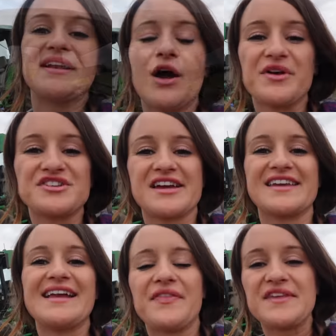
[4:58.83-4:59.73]
now we are
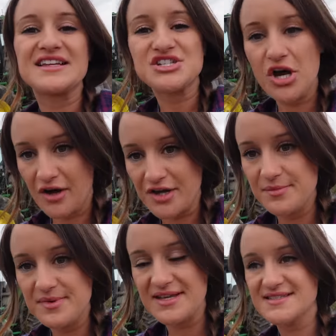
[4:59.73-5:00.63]
checking out the
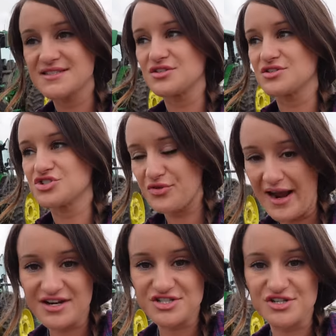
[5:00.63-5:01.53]
autonomous
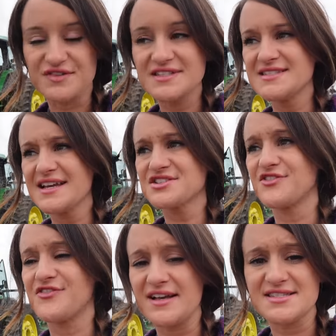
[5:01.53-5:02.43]
tractor. This is actually
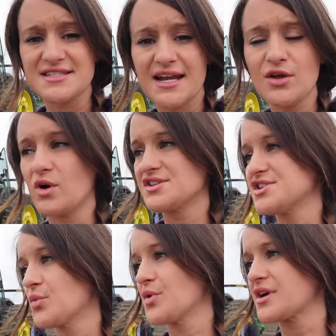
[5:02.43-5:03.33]
fascinating
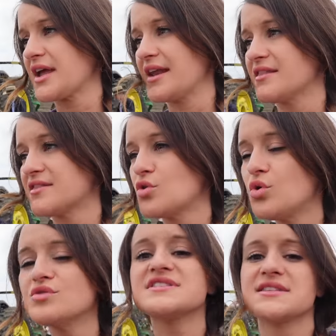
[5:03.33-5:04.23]
watching it work. And the coolest